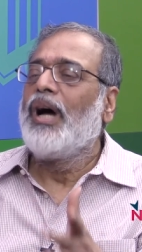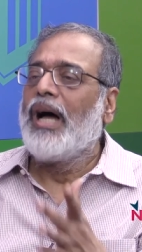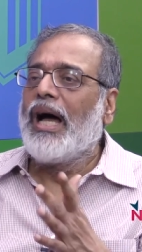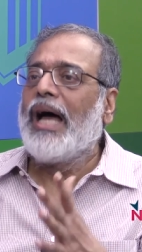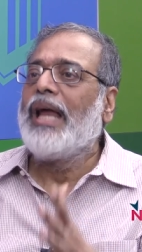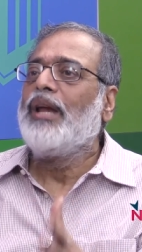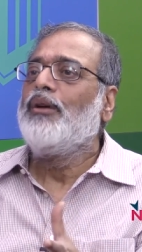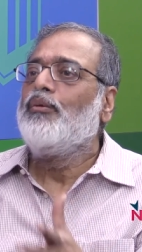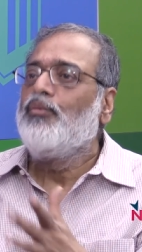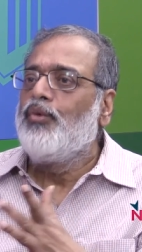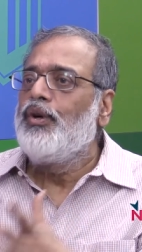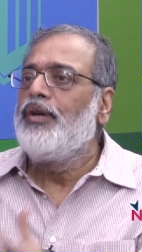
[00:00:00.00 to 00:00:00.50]

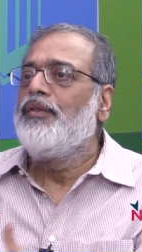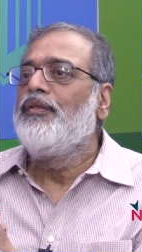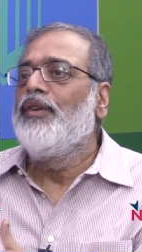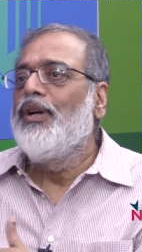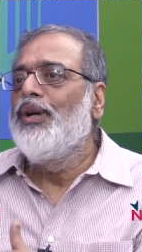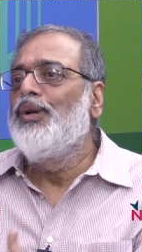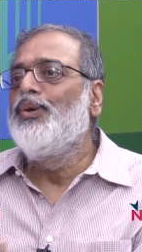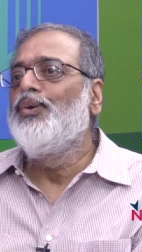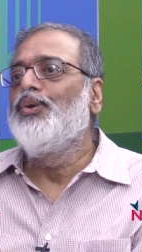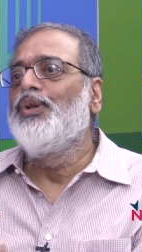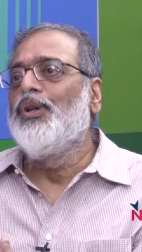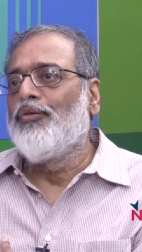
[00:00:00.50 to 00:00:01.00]
And we
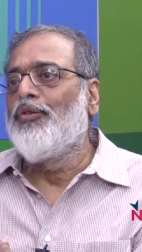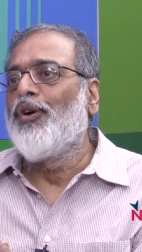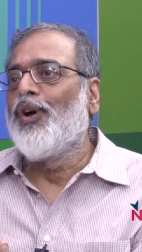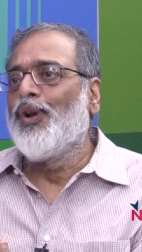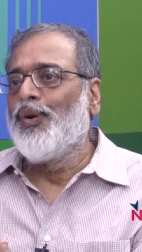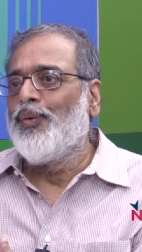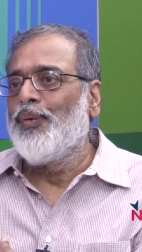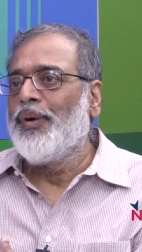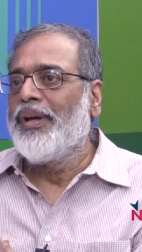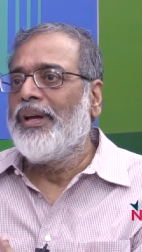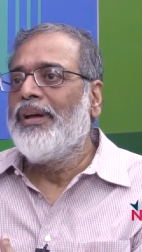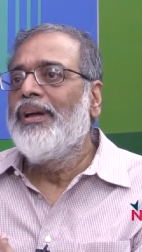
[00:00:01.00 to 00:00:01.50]
will do the
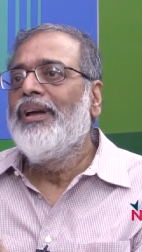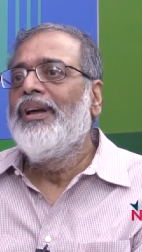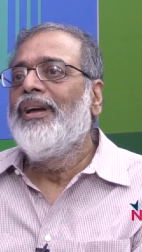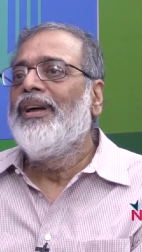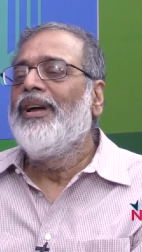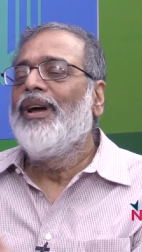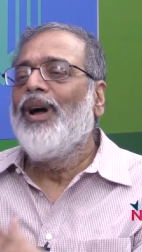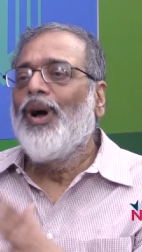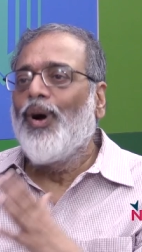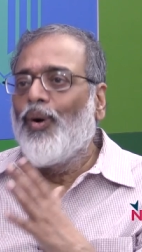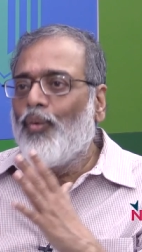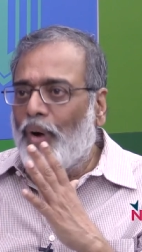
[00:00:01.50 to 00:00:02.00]
following
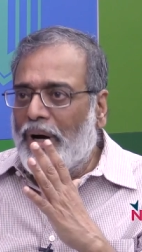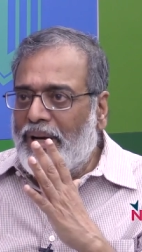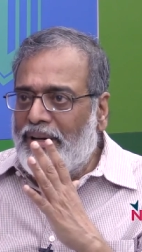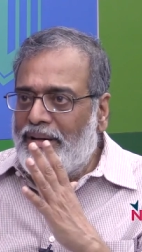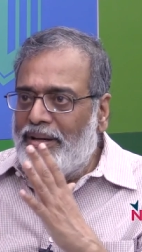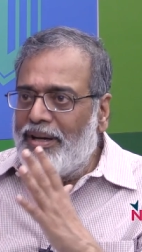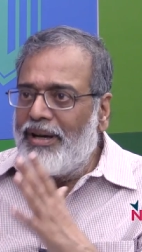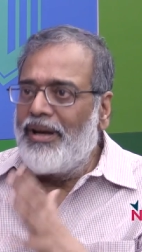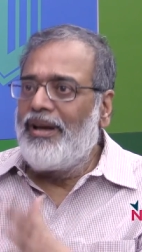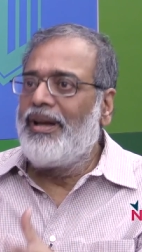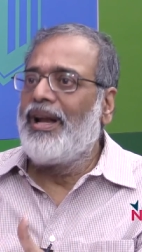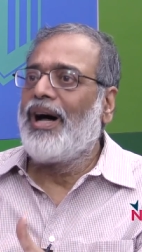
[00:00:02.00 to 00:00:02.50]
what
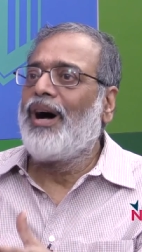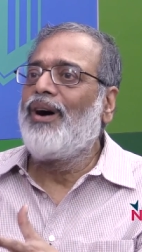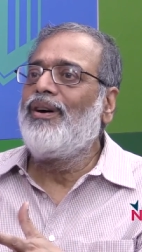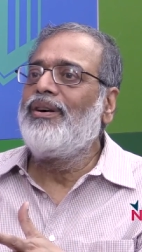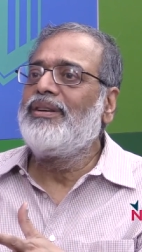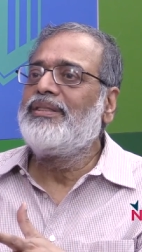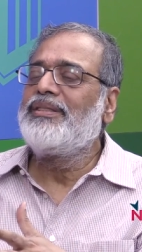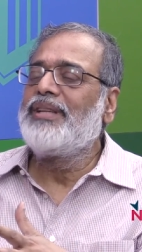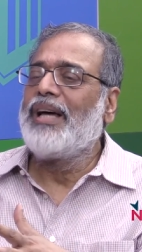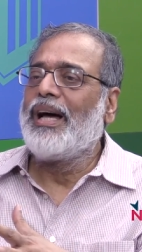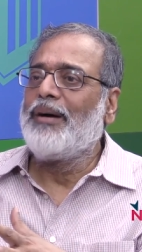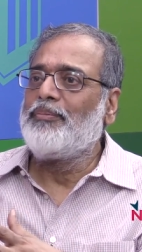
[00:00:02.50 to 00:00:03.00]
till now
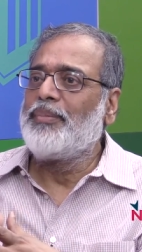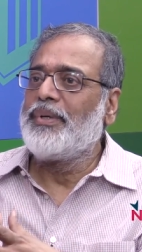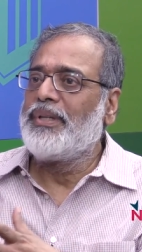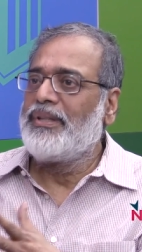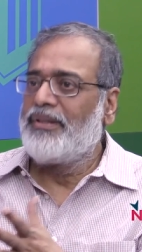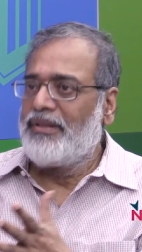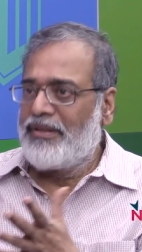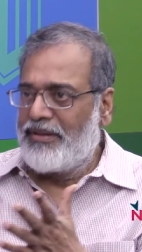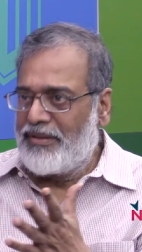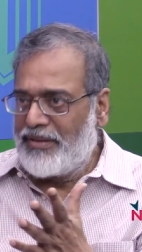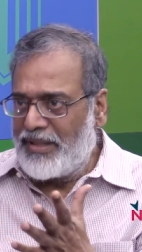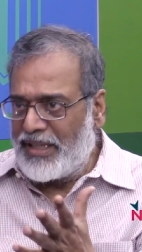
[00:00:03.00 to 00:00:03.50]
has
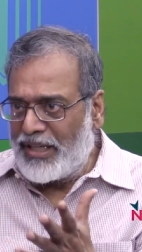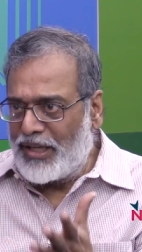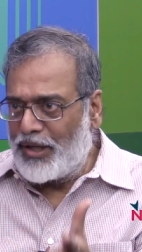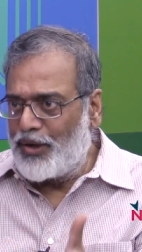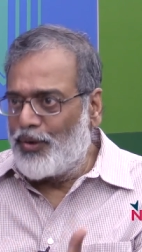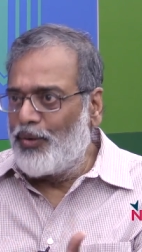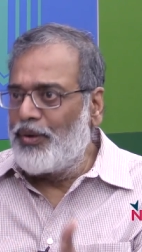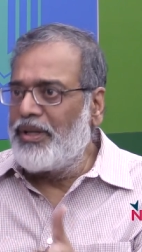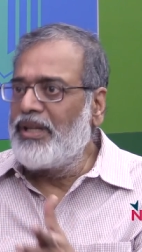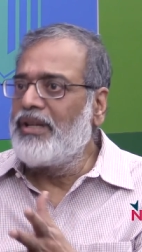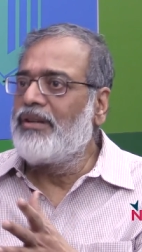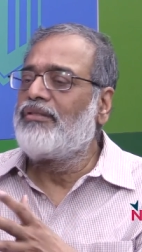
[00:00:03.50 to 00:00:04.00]
happened,
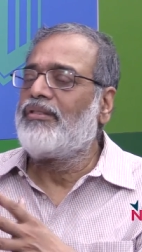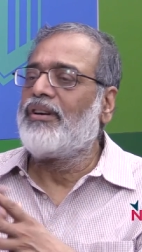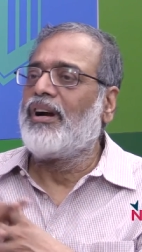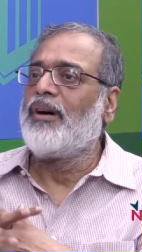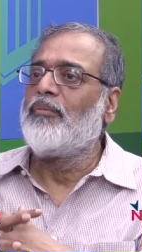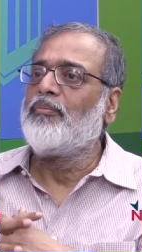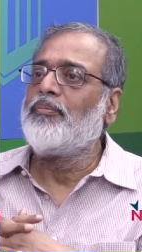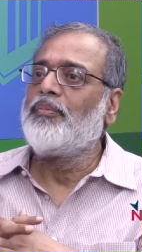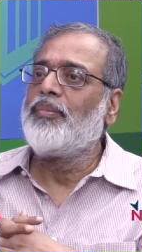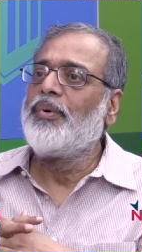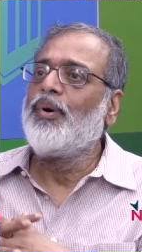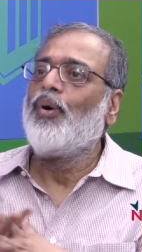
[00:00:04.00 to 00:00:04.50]
including
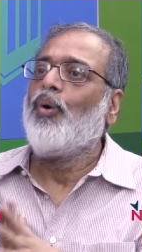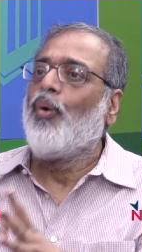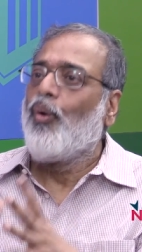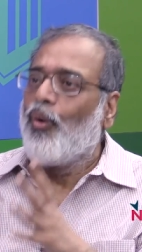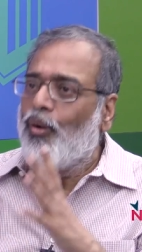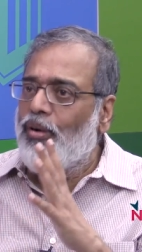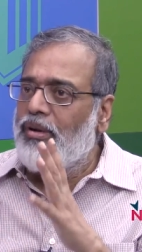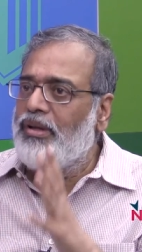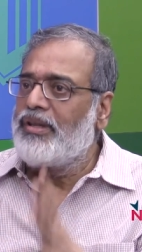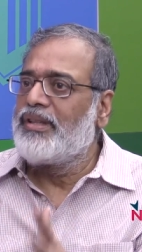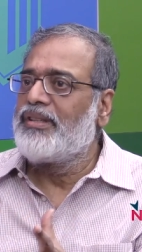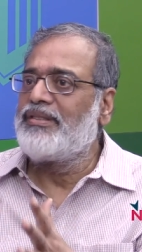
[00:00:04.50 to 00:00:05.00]
Trump,
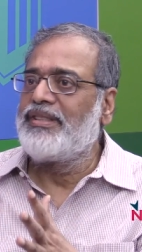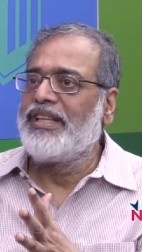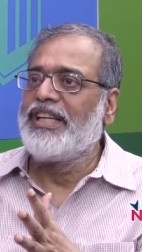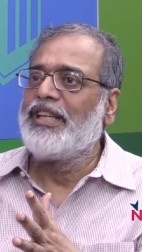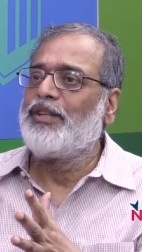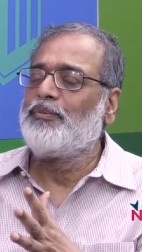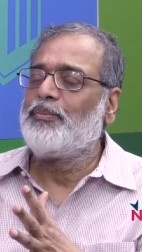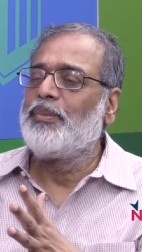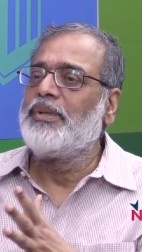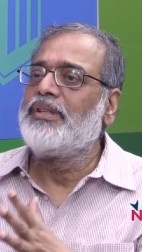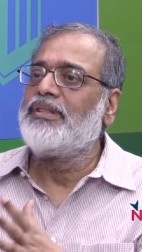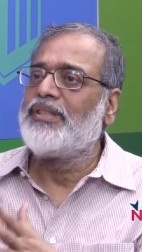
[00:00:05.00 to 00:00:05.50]
all the
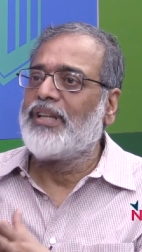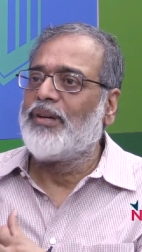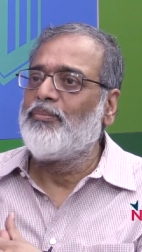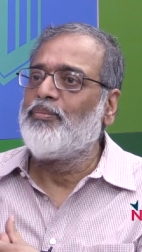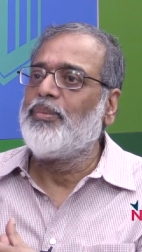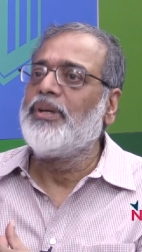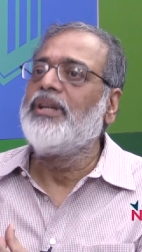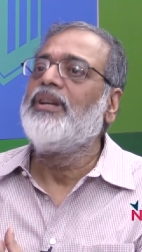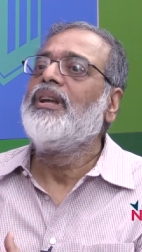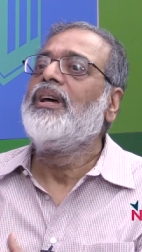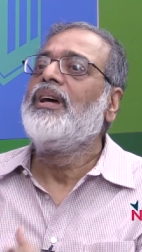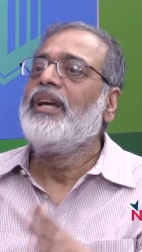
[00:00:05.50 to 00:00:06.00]
statements have been